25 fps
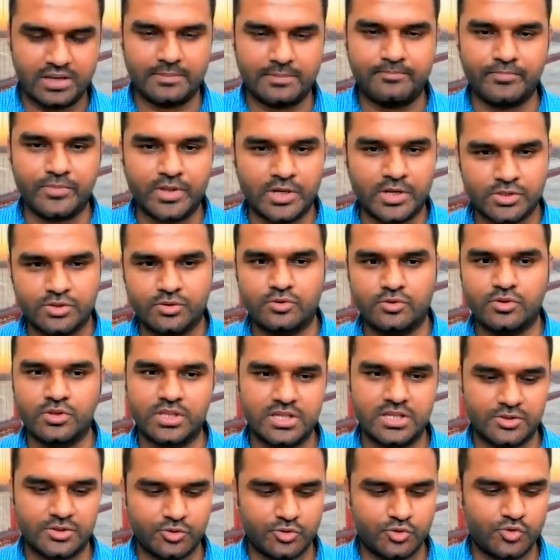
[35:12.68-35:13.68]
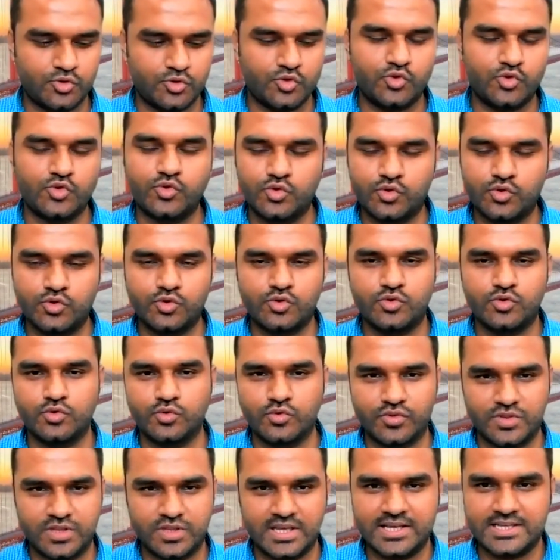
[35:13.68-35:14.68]
The
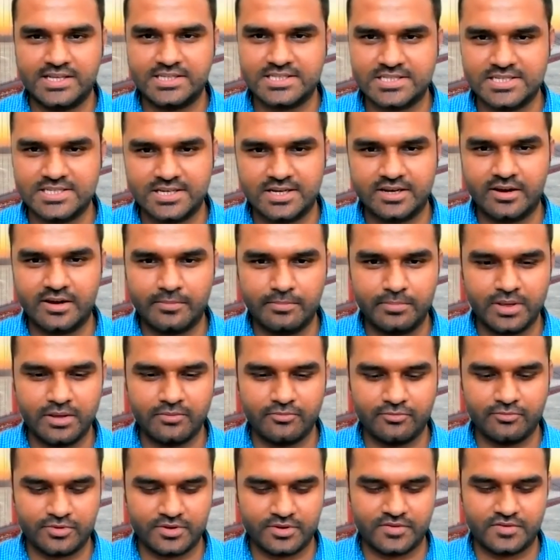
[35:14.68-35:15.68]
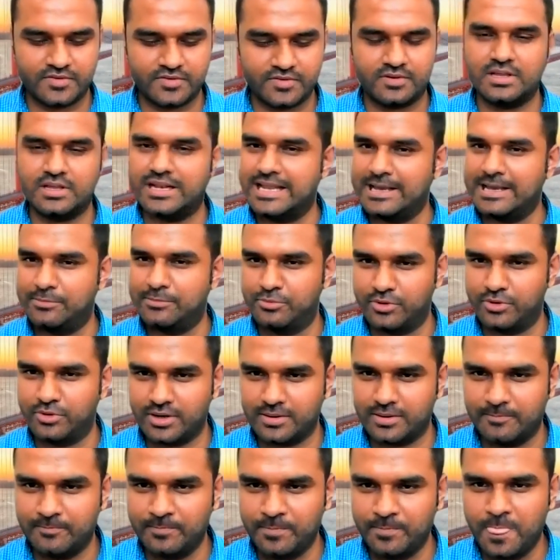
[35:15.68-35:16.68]
two things triggered me. First, lab
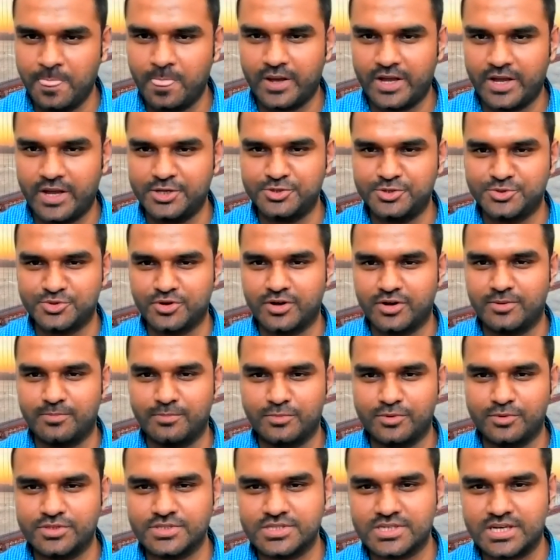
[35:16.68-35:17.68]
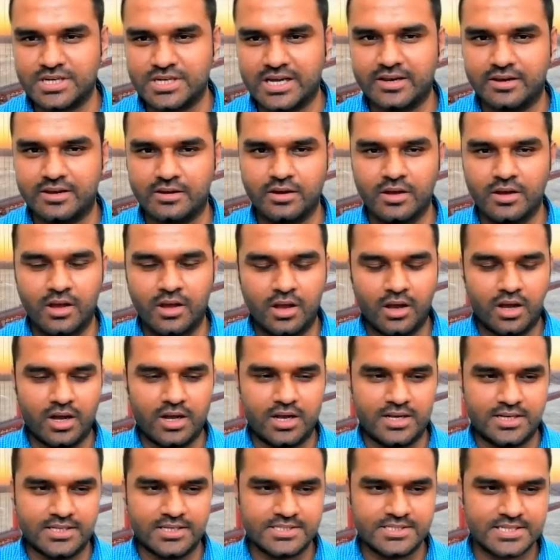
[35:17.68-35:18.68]
work I enjoyed most, and
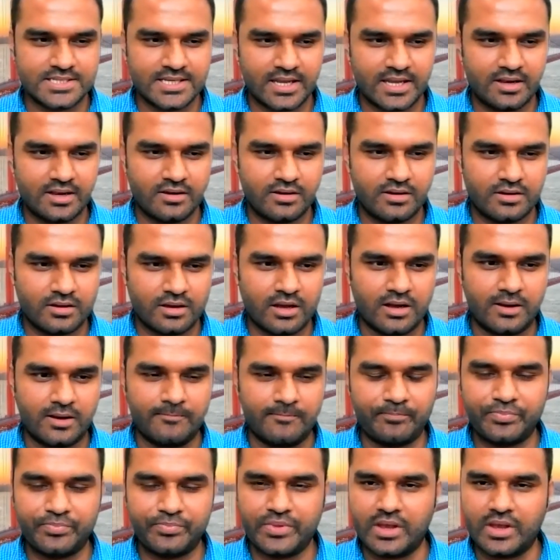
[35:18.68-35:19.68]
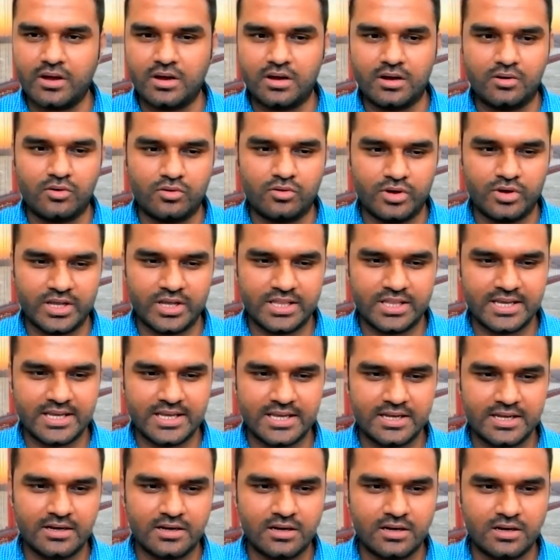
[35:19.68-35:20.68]
second, when
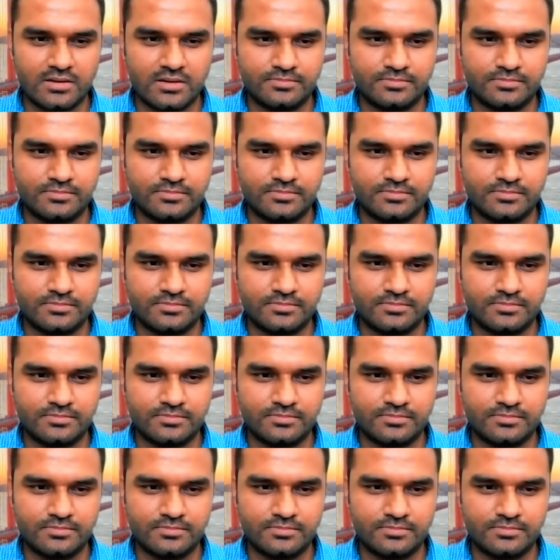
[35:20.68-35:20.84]
I